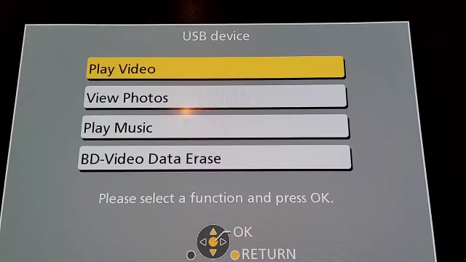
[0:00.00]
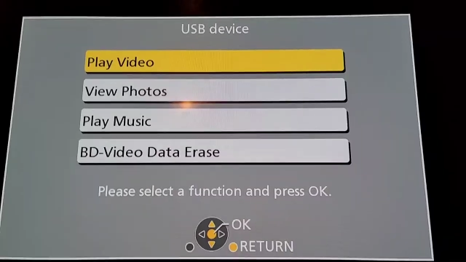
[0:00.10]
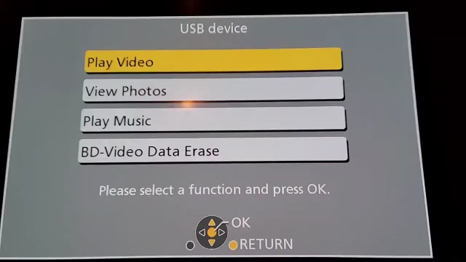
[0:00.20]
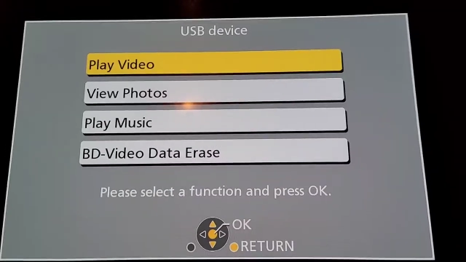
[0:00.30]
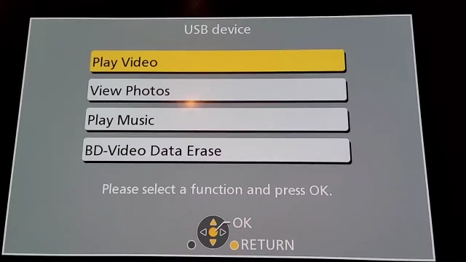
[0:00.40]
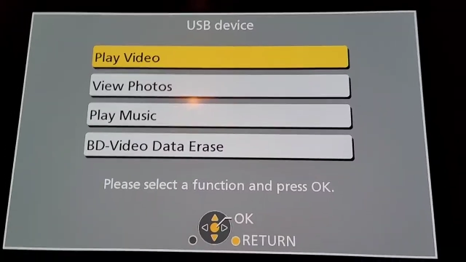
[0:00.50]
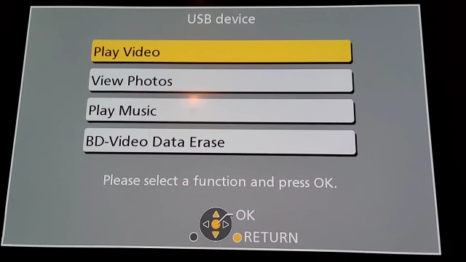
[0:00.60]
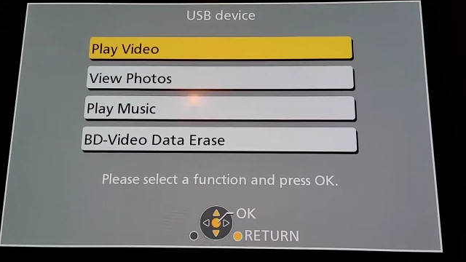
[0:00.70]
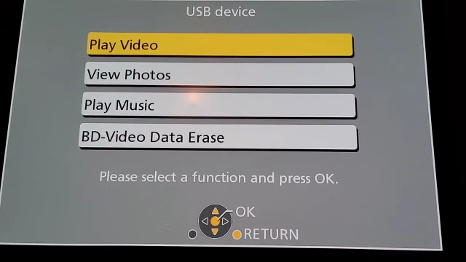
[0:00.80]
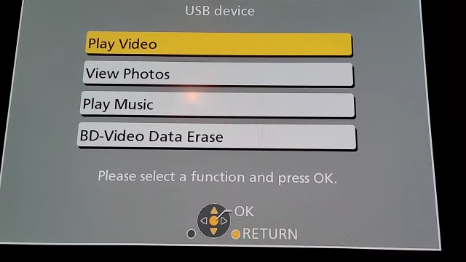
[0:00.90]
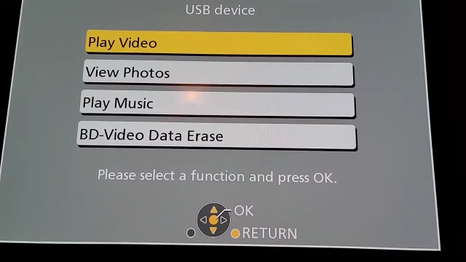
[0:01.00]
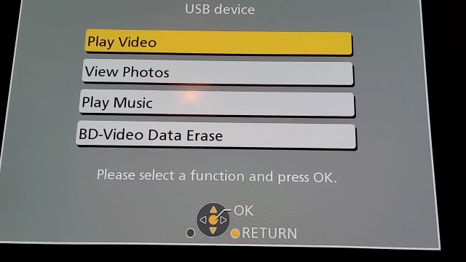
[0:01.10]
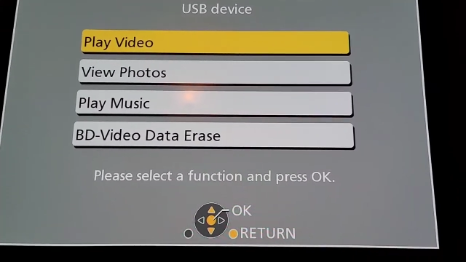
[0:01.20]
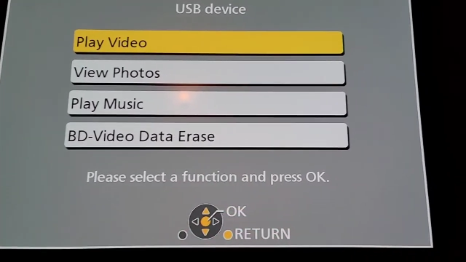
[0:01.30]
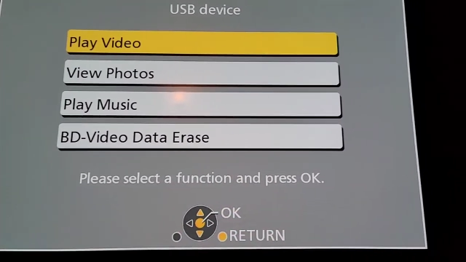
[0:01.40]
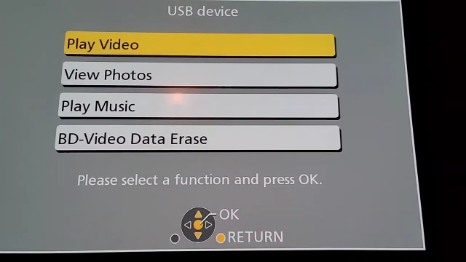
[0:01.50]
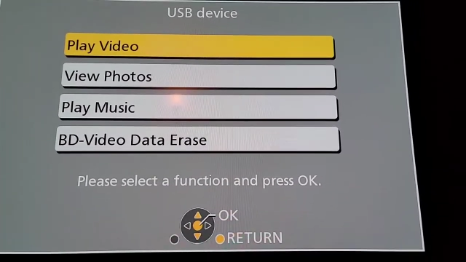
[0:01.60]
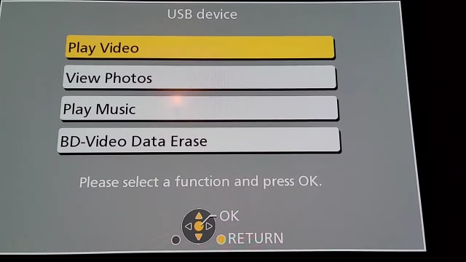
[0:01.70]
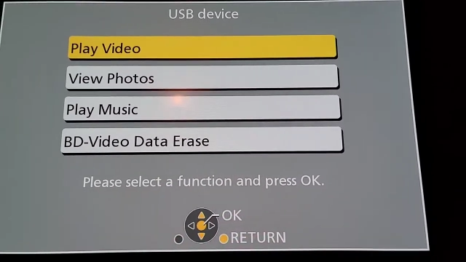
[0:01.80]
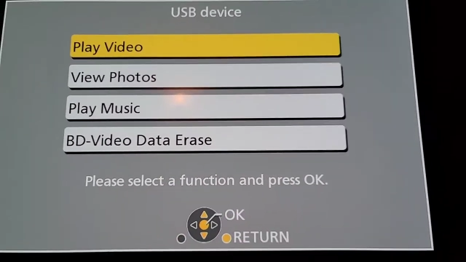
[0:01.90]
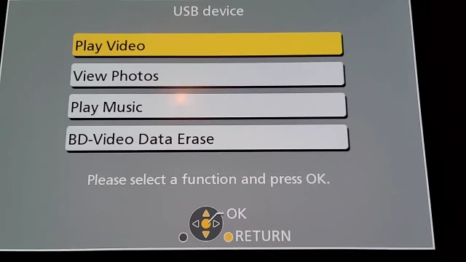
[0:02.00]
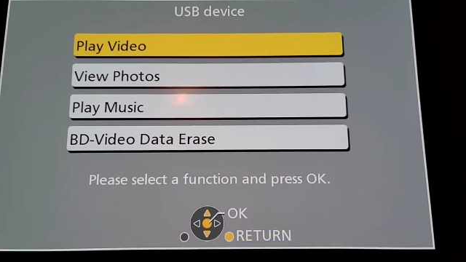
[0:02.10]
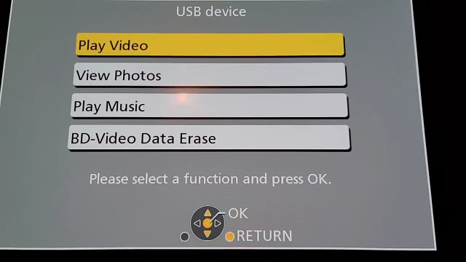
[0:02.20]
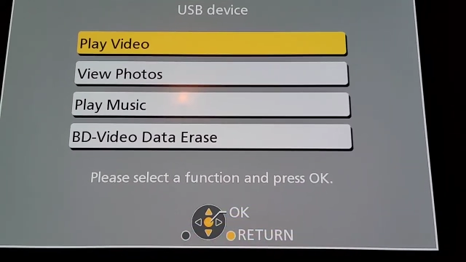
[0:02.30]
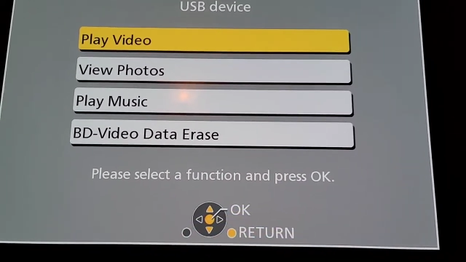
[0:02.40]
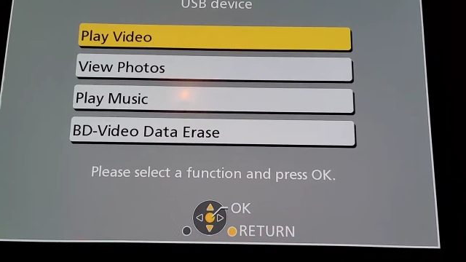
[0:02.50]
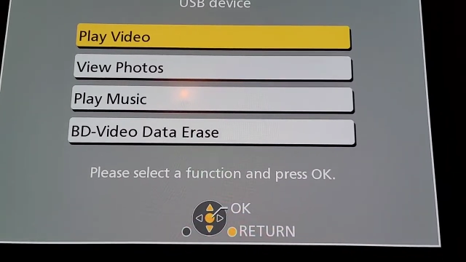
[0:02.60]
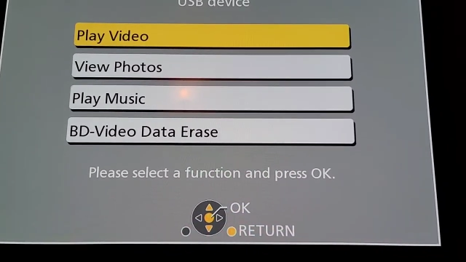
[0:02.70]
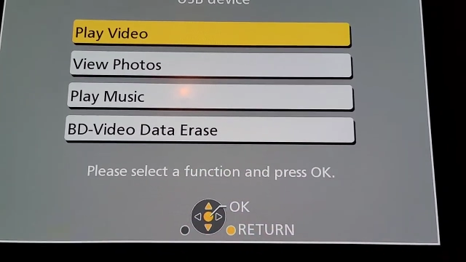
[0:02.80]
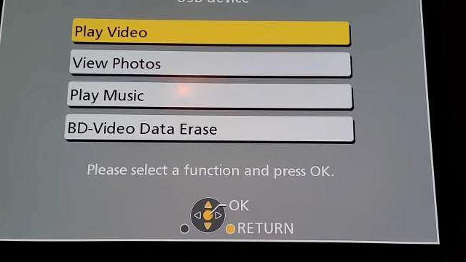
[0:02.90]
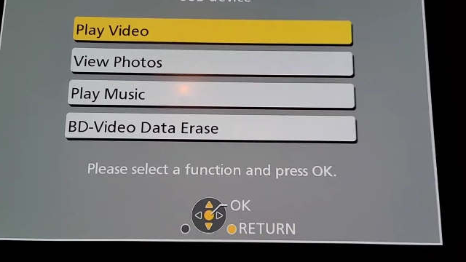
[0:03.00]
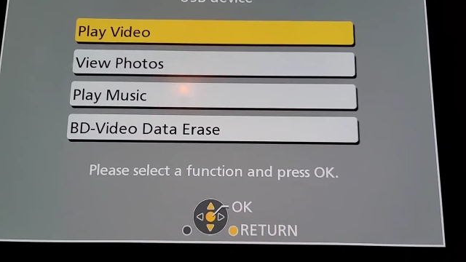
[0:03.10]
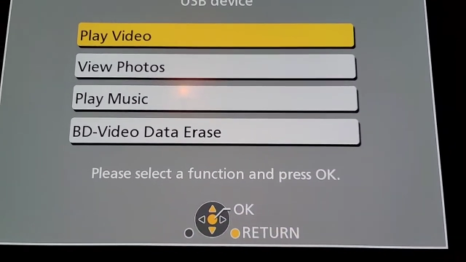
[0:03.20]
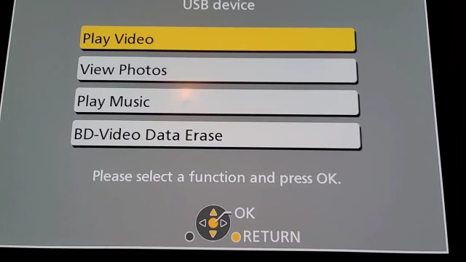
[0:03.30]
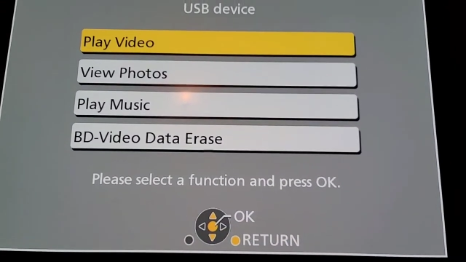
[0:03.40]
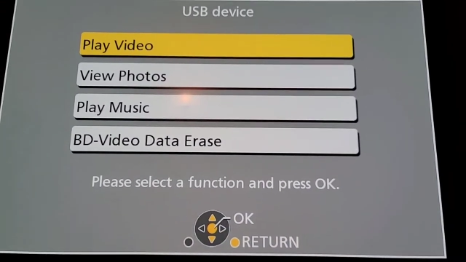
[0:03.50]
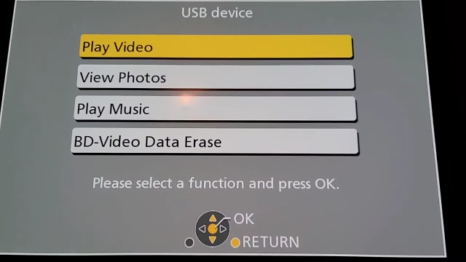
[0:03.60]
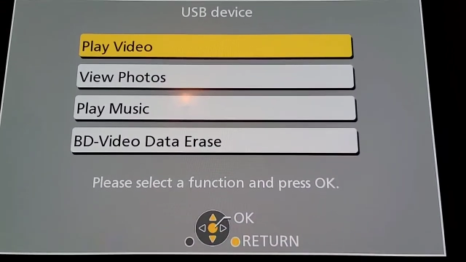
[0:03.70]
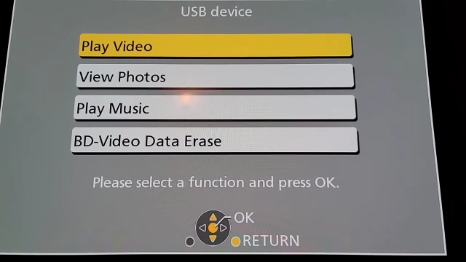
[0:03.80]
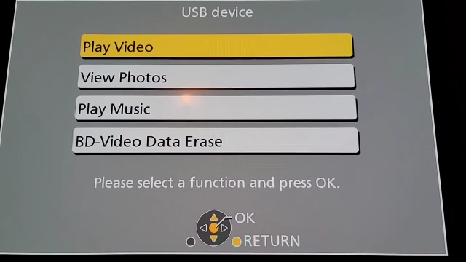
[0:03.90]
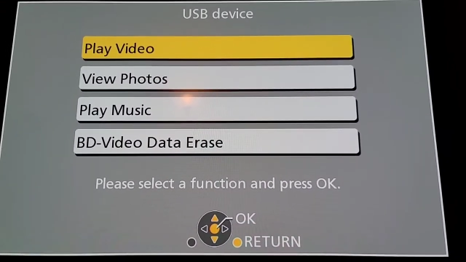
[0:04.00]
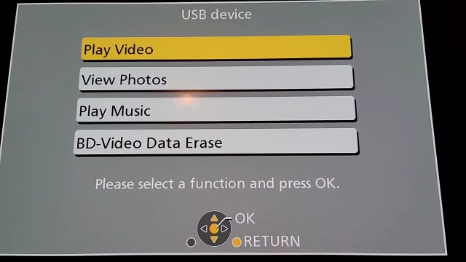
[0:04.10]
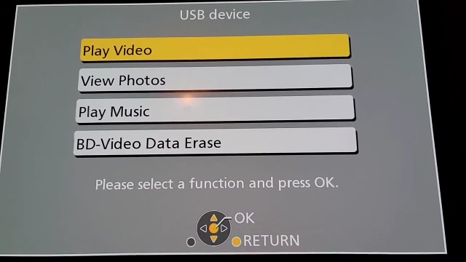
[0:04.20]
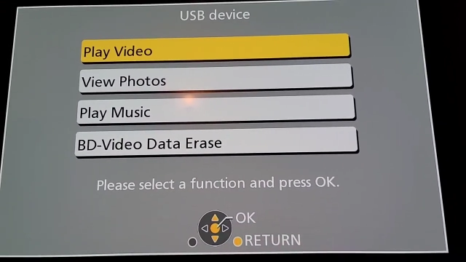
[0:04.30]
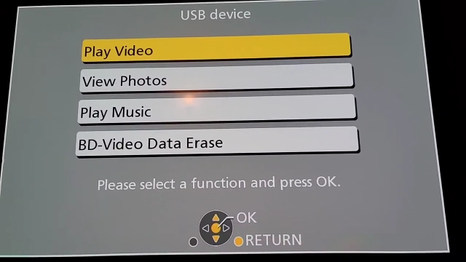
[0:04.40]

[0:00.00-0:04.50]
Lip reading: [unreadable: no face in view]